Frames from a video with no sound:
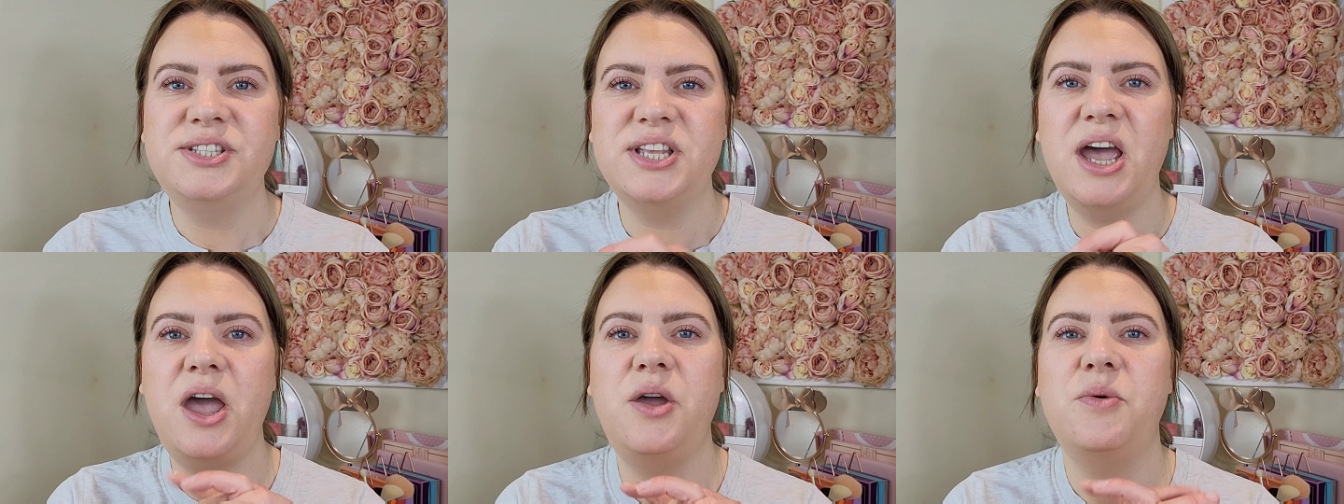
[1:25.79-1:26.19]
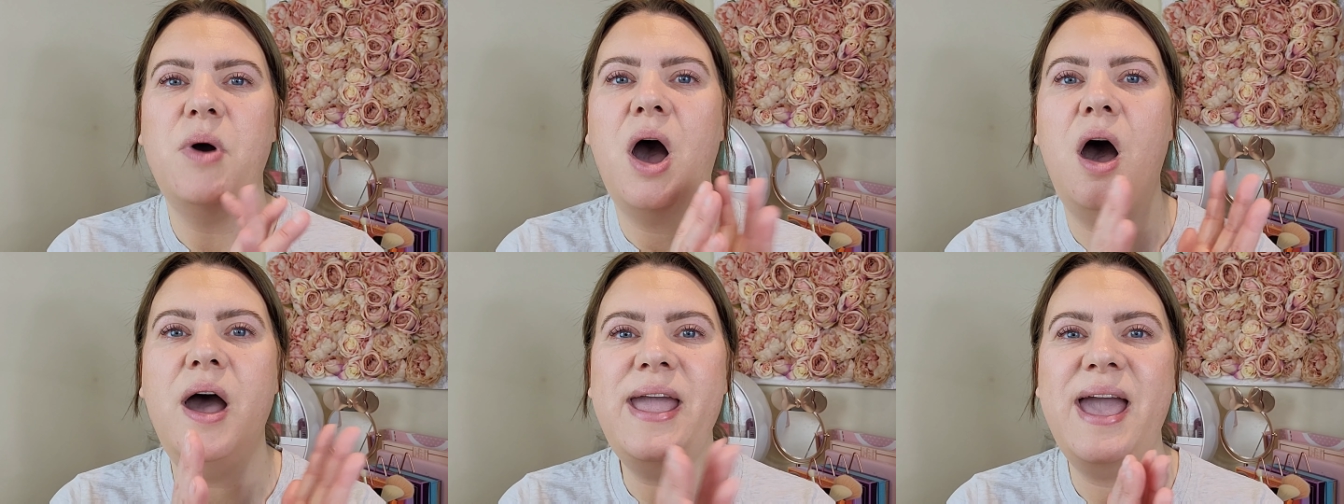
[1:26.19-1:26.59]
So
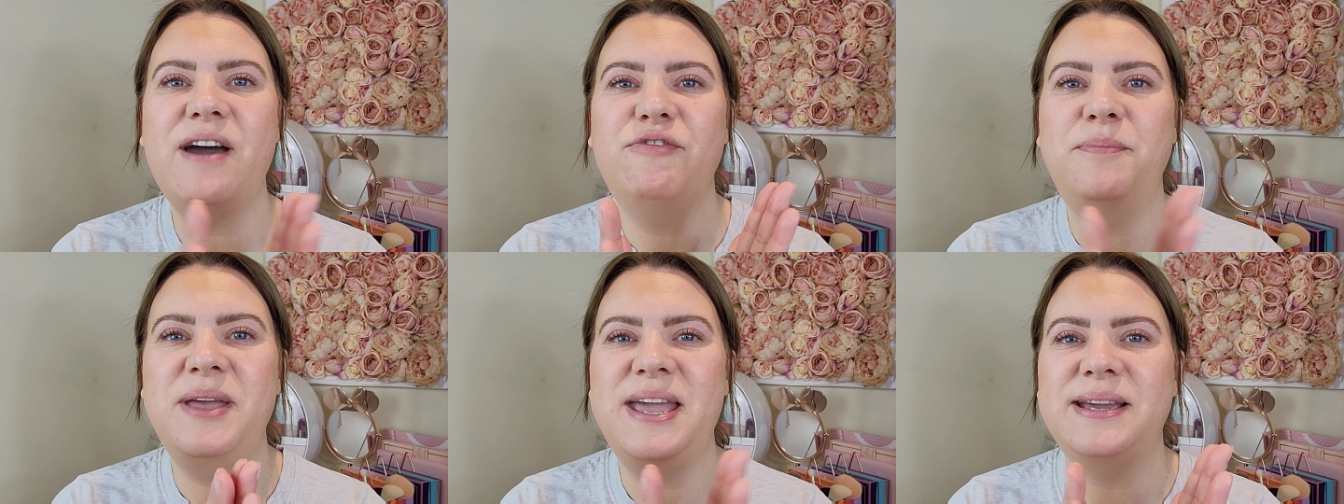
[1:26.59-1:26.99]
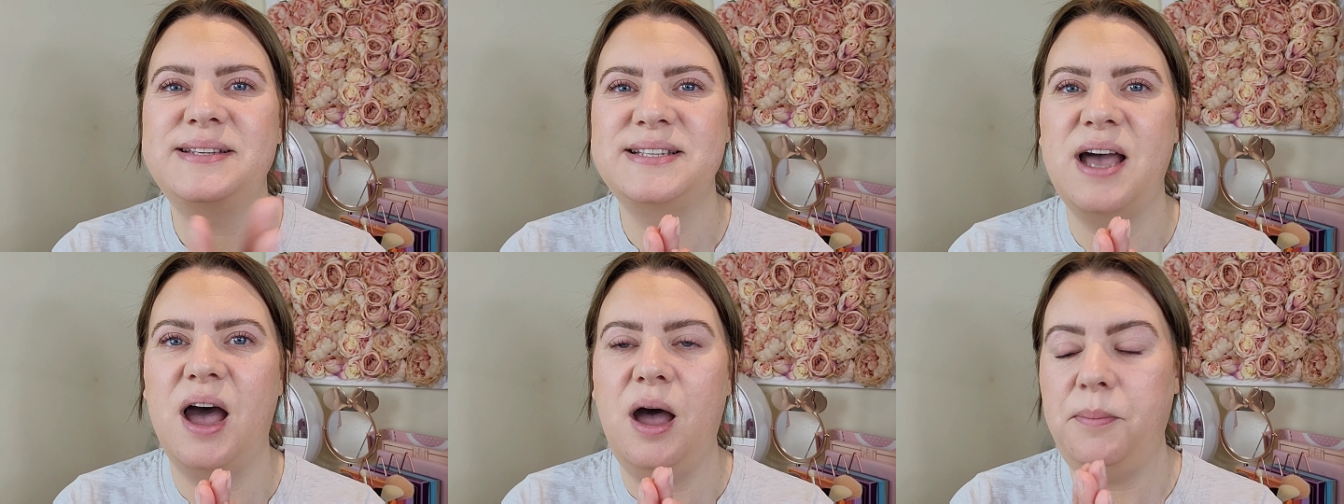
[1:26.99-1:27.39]
I have
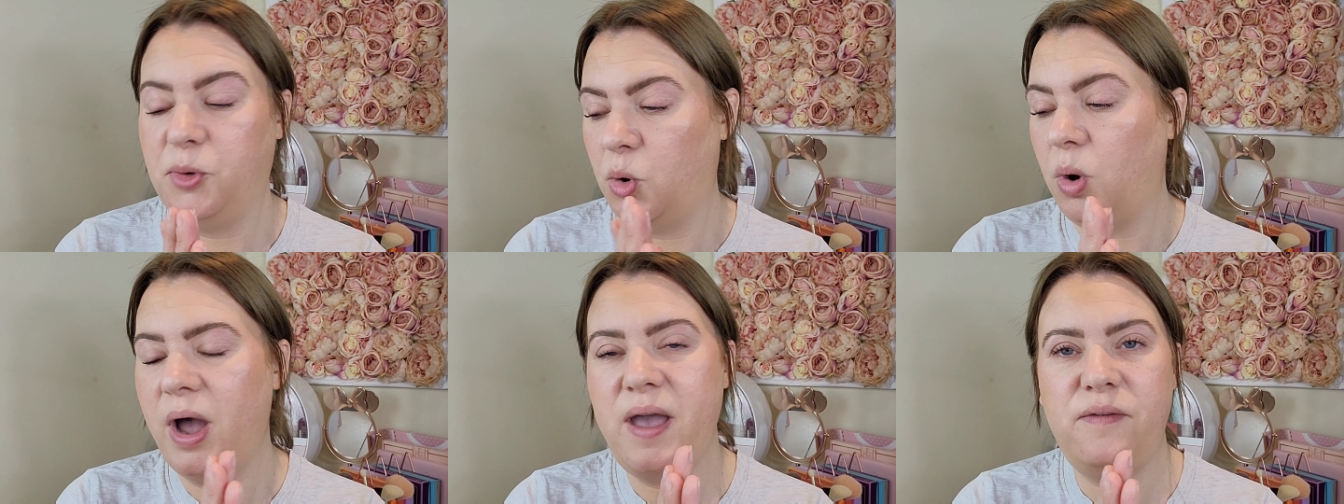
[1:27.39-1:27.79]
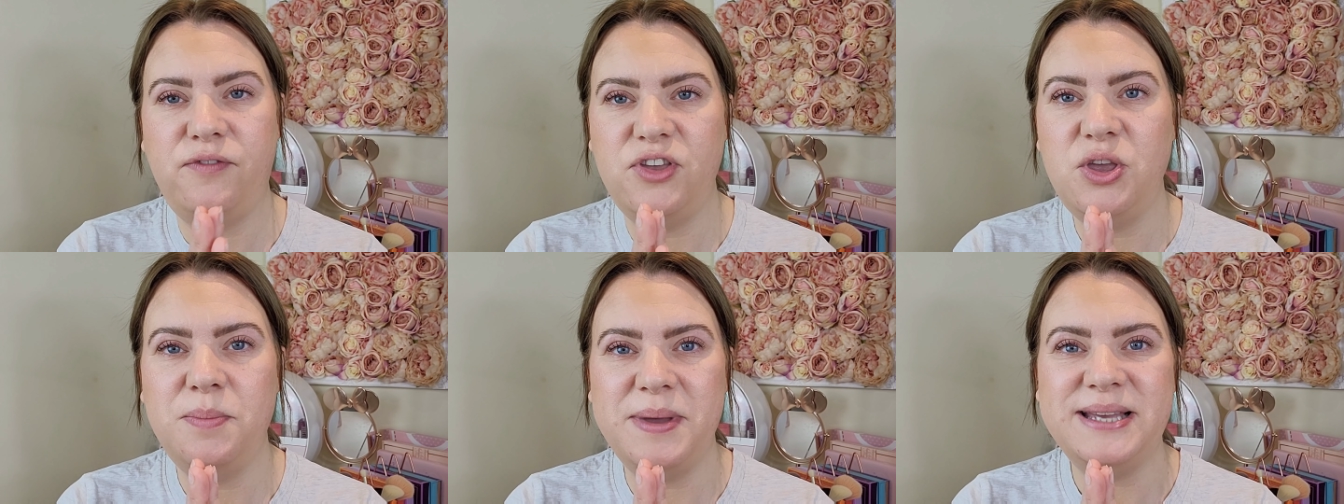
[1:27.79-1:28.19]
picked up quite a
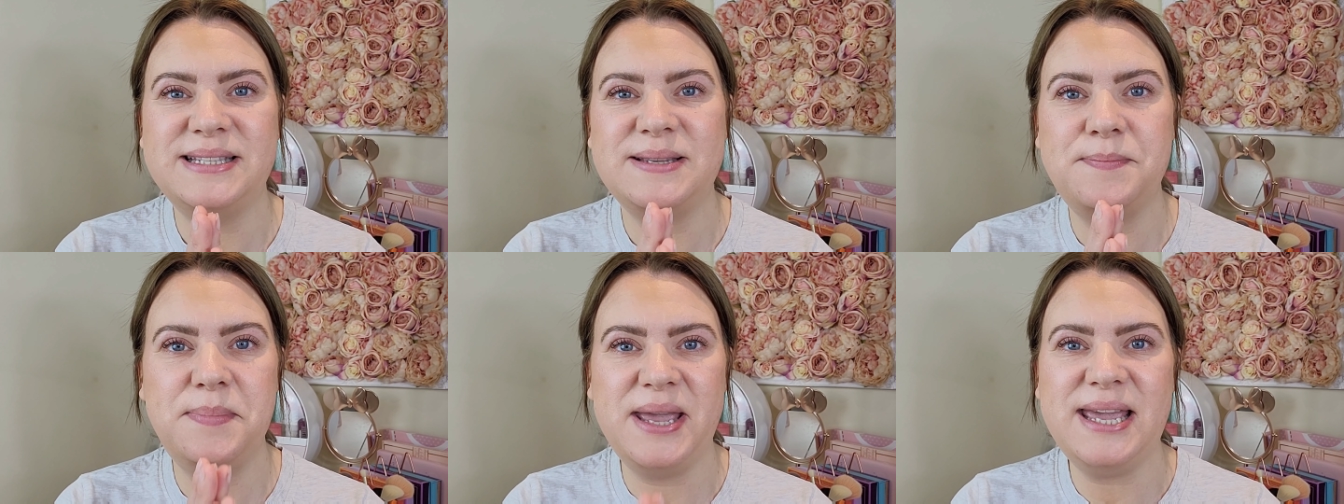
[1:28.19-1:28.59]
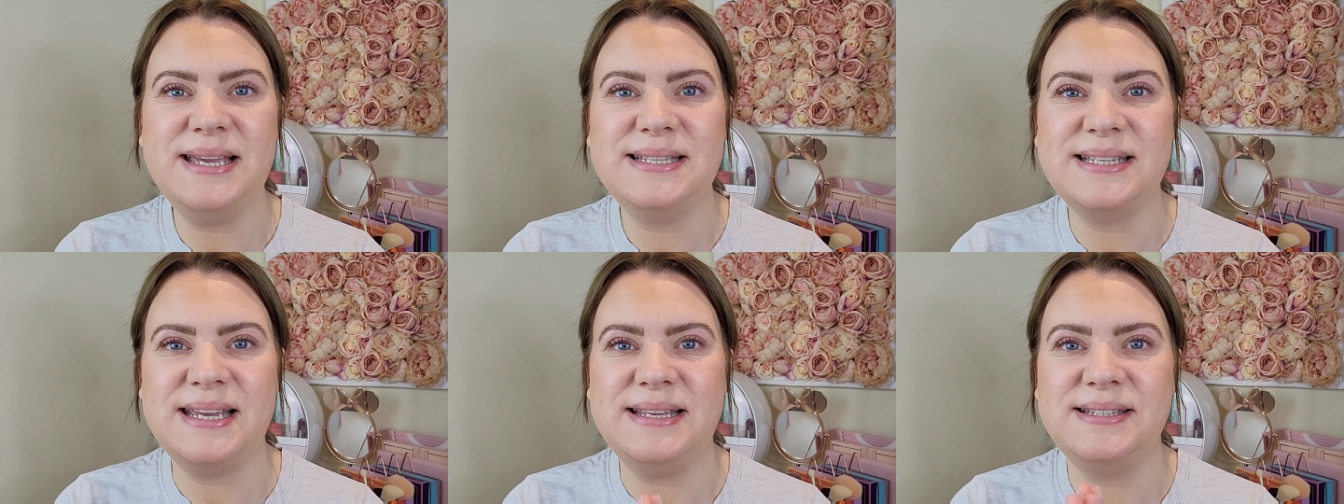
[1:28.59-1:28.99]
few bits and
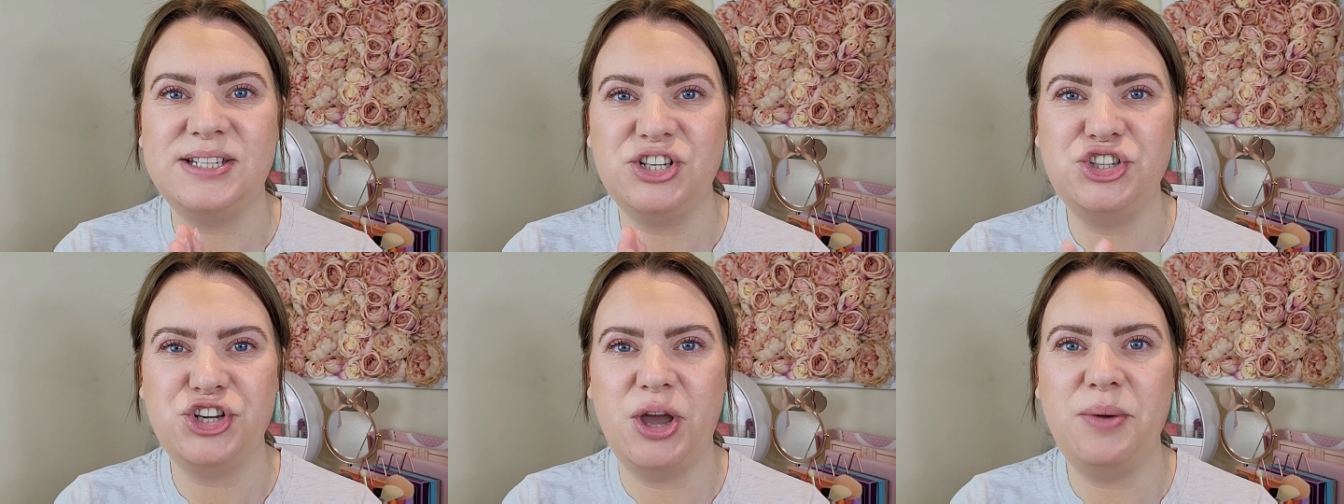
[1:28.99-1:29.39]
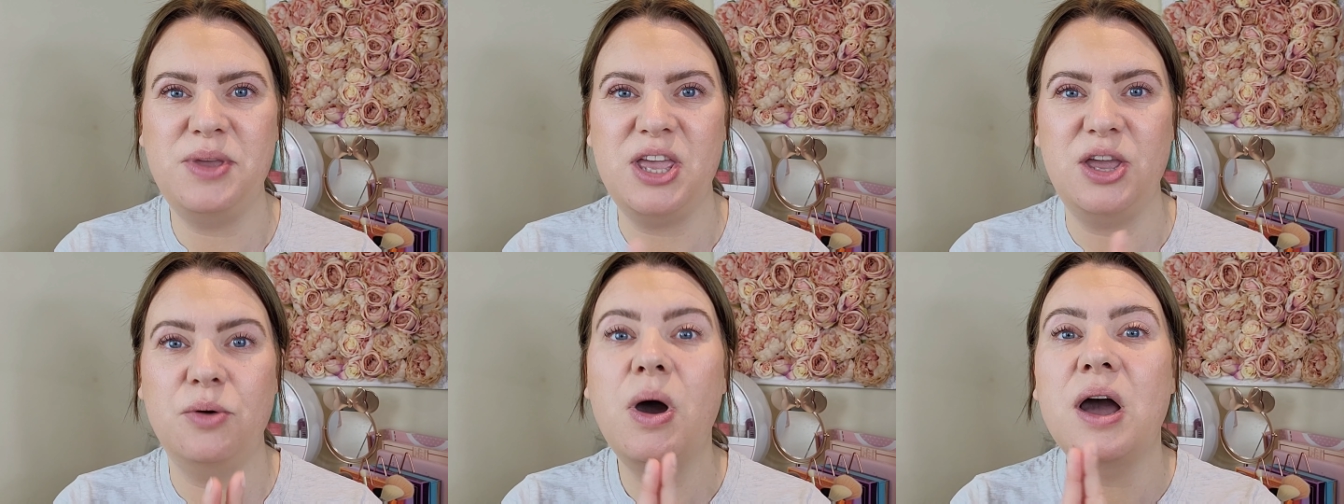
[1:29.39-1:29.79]
pieces to show
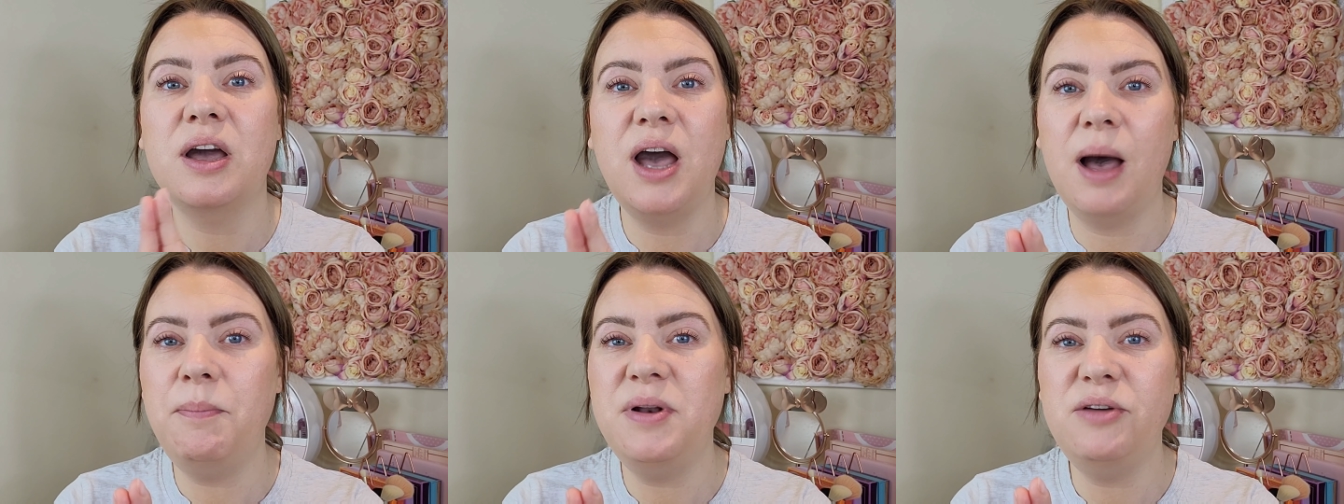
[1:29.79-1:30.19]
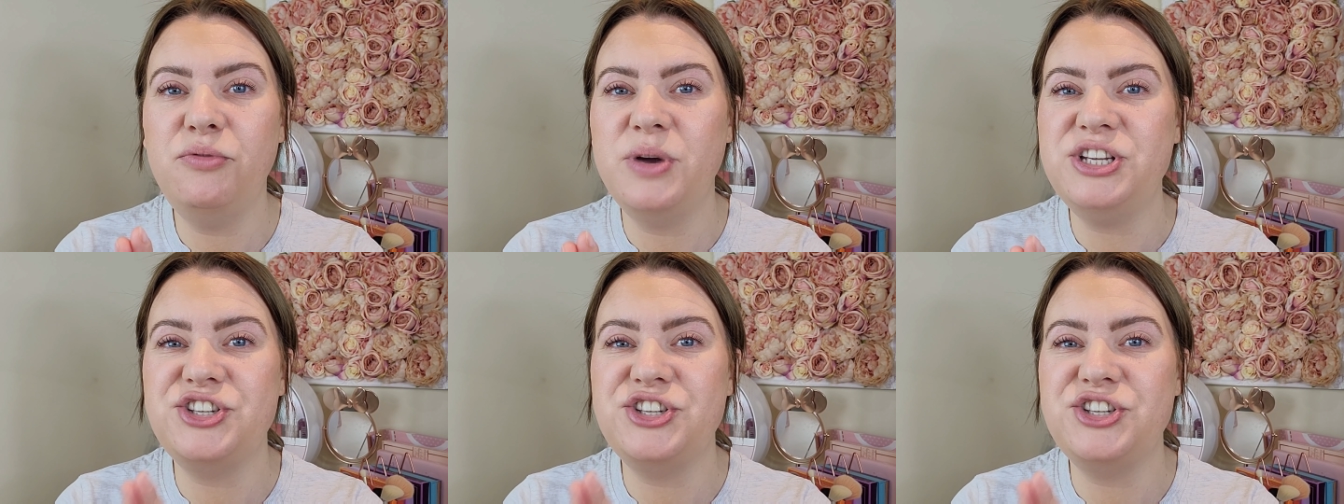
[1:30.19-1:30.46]
you, a couple of